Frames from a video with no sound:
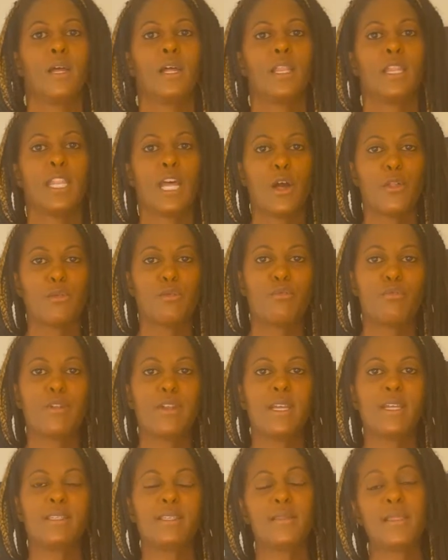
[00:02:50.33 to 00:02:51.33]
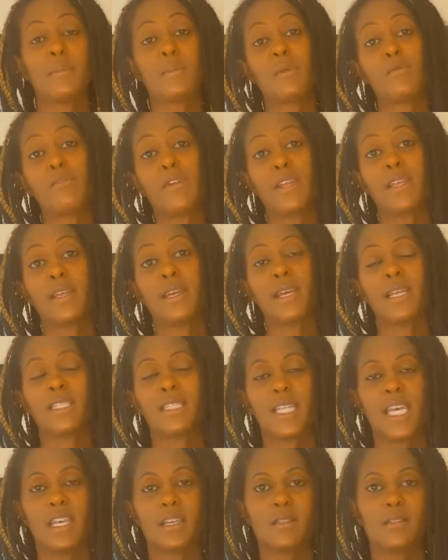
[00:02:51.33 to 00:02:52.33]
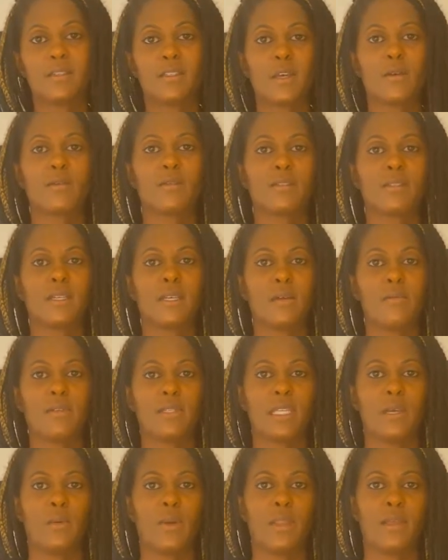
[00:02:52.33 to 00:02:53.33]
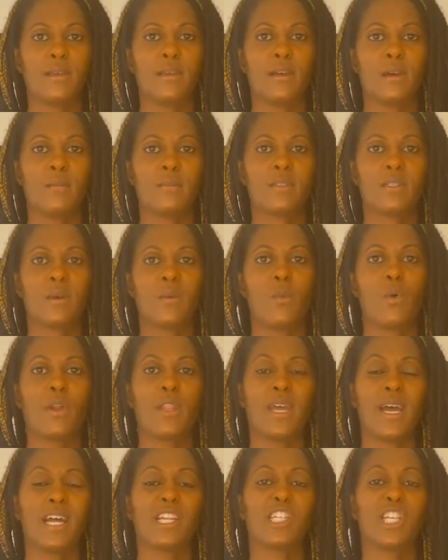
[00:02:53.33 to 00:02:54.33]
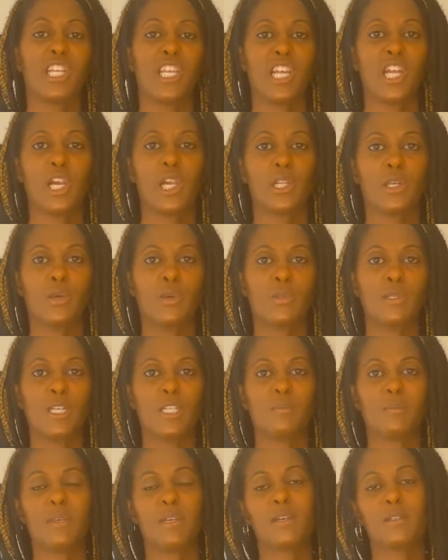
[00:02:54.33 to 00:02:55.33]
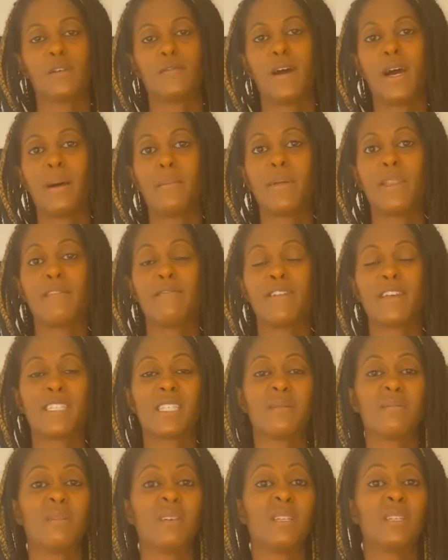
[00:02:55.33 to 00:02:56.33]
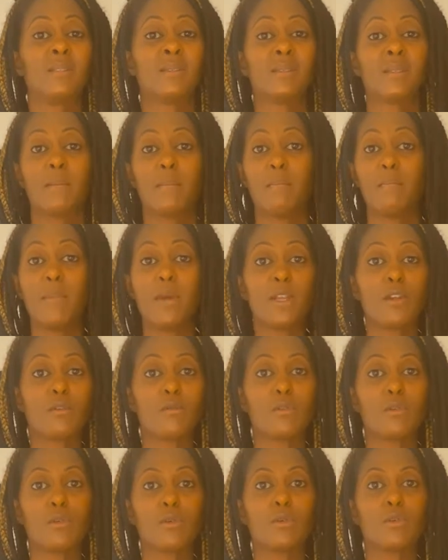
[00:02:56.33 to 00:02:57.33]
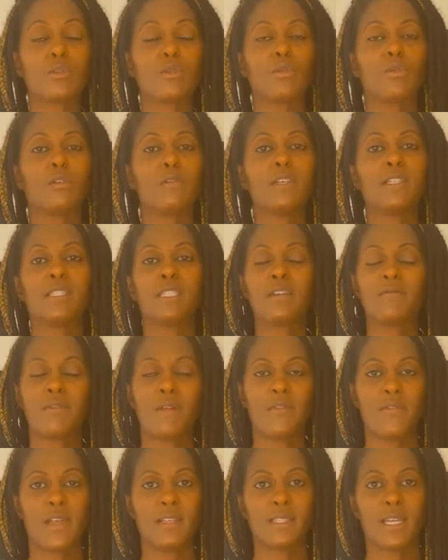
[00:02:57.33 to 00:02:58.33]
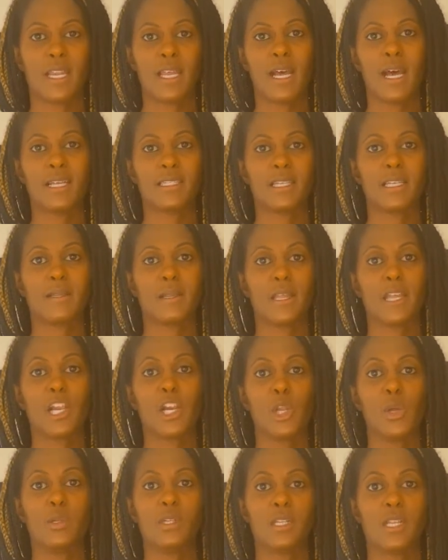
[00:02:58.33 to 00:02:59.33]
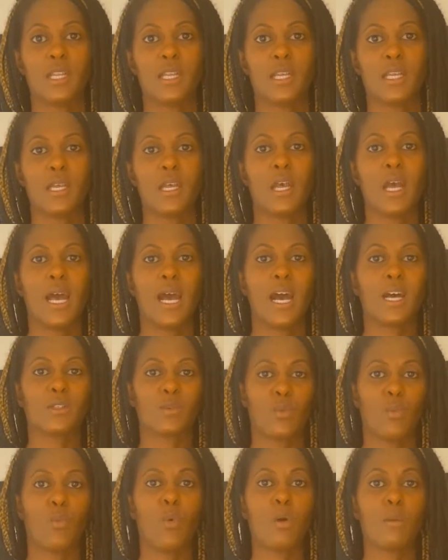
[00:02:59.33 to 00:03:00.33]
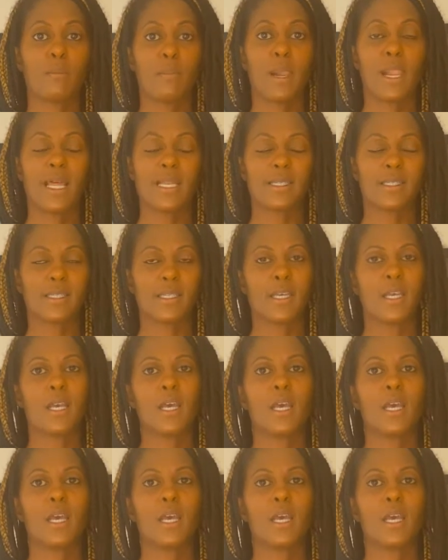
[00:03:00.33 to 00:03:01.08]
Now, the reason that Moringa is taken so seriously when it comes to what it actually includes is because of how many vitamins, minerals, all these different things that it has included in it as one plant.